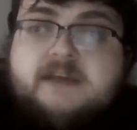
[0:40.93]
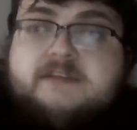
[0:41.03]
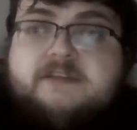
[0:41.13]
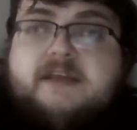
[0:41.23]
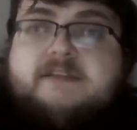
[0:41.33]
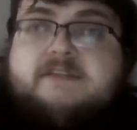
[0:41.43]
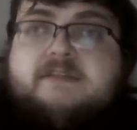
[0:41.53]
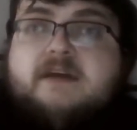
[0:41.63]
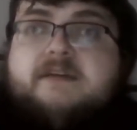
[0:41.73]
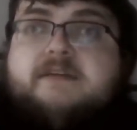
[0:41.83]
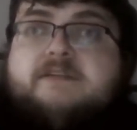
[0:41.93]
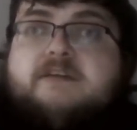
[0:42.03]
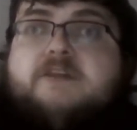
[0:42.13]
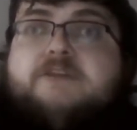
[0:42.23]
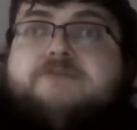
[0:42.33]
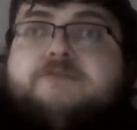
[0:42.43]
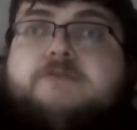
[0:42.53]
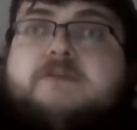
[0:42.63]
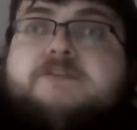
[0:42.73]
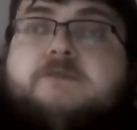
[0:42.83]
Actually, that's not entirely
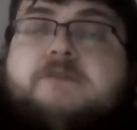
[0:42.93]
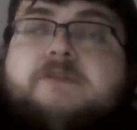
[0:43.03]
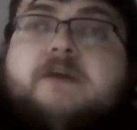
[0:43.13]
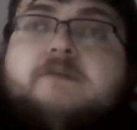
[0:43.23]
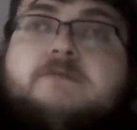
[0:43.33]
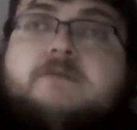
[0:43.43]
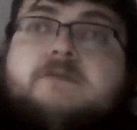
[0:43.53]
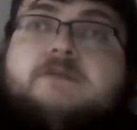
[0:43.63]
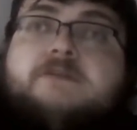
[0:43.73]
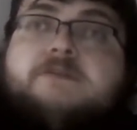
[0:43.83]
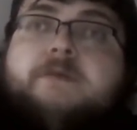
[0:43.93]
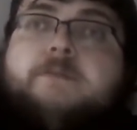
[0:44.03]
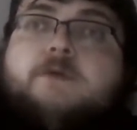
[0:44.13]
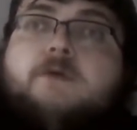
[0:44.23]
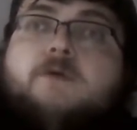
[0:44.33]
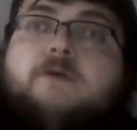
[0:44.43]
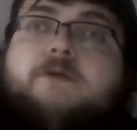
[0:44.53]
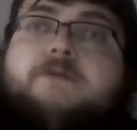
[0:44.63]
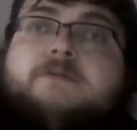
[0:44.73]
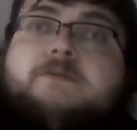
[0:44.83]
true because 200,000 people
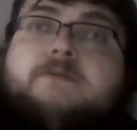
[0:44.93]
are